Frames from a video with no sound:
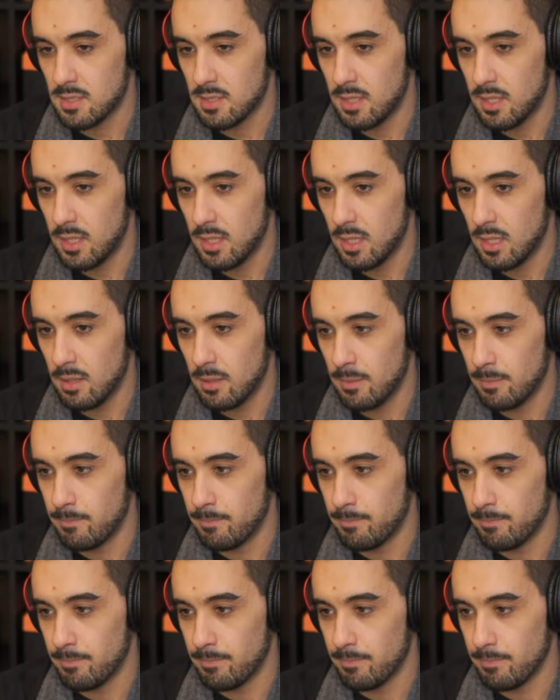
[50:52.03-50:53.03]

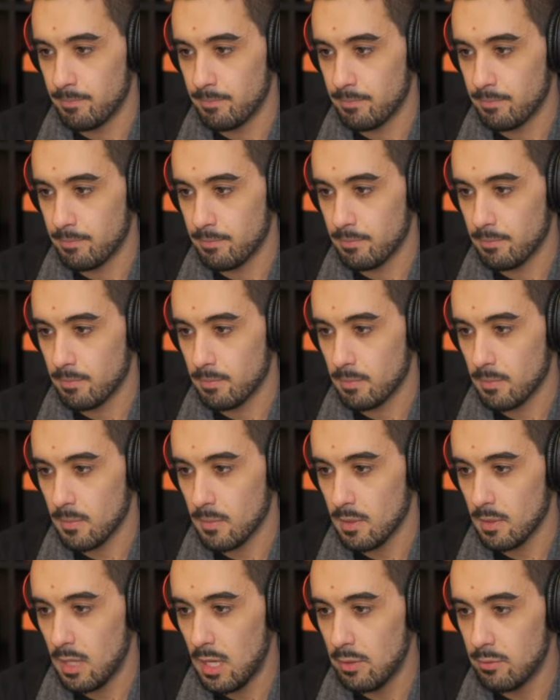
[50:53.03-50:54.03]

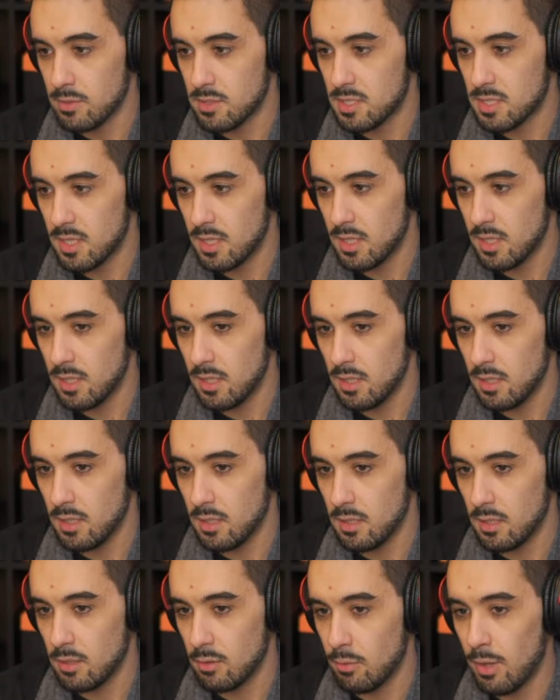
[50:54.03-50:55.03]
I would say
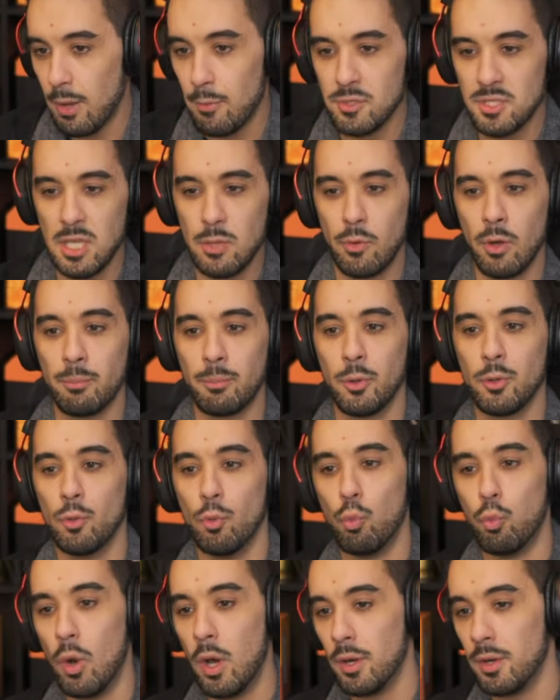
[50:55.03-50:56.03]

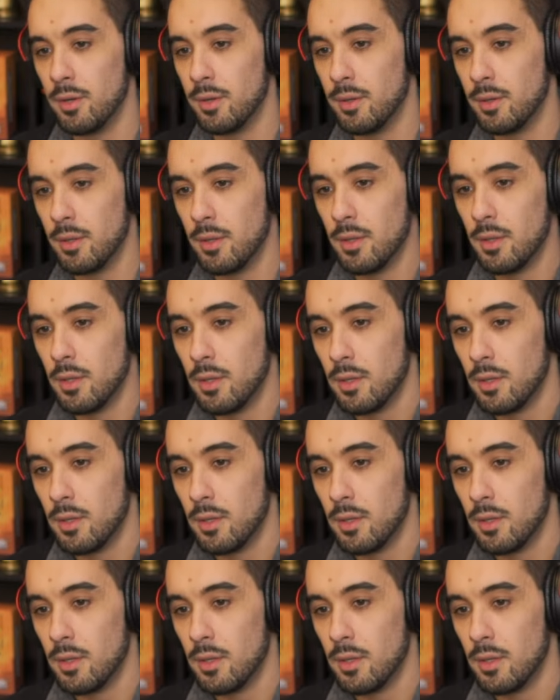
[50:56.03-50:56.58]
1.1